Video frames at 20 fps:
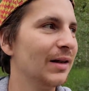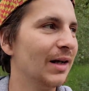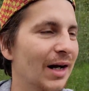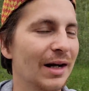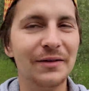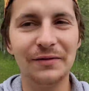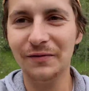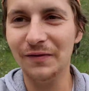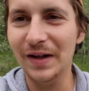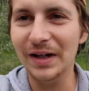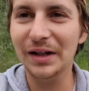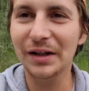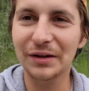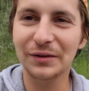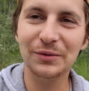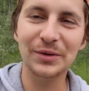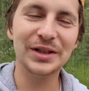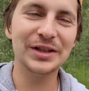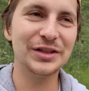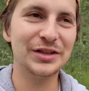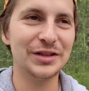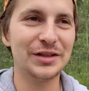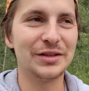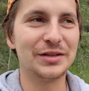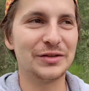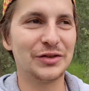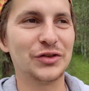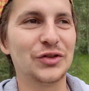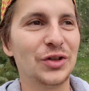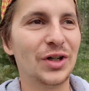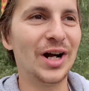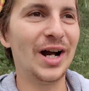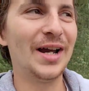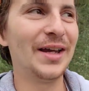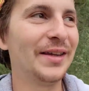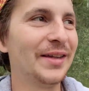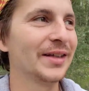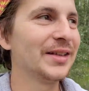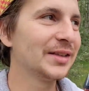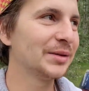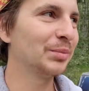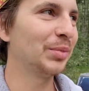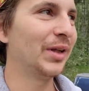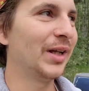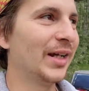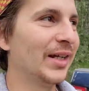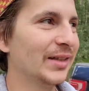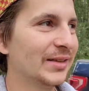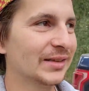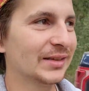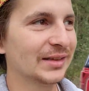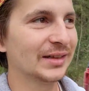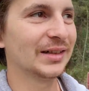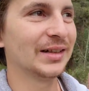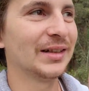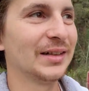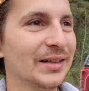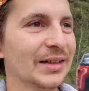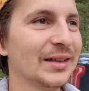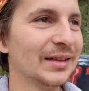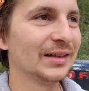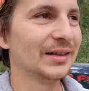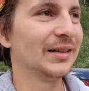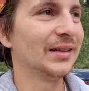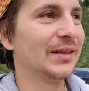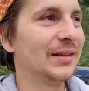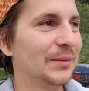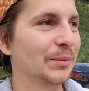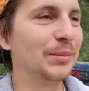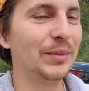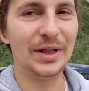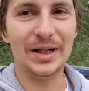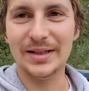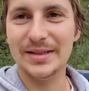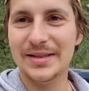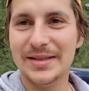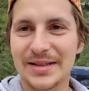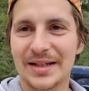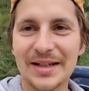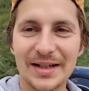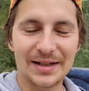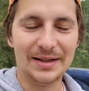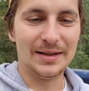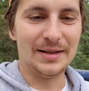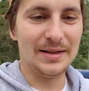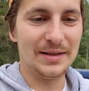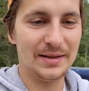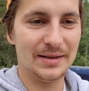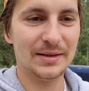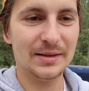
I figured we should try this place, but